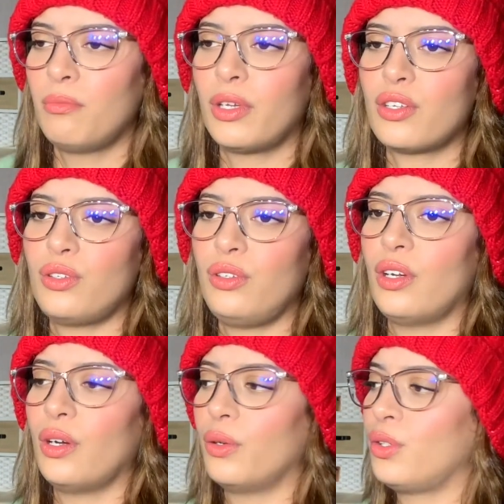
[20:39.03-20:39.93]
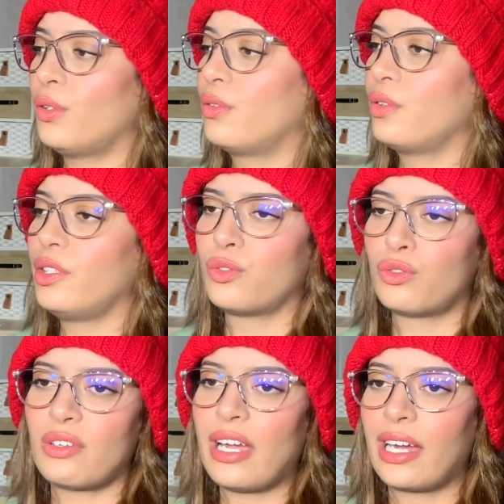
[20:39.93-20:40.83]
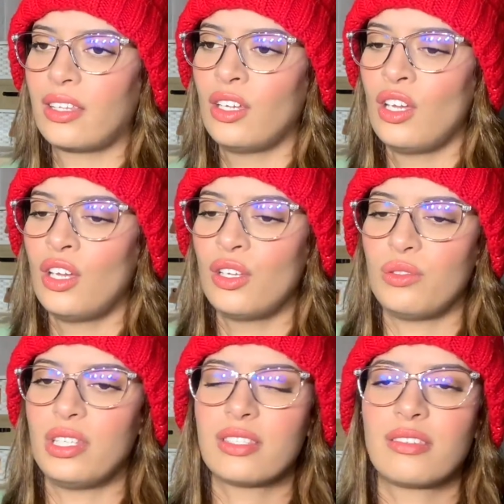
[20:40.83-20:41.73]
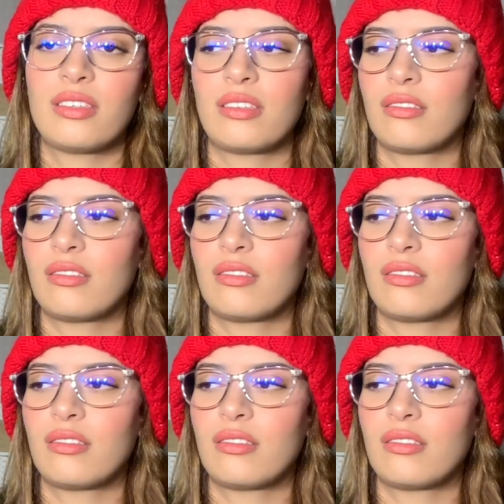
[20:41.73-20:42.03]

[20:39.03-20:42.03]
because you know you already are dragged to this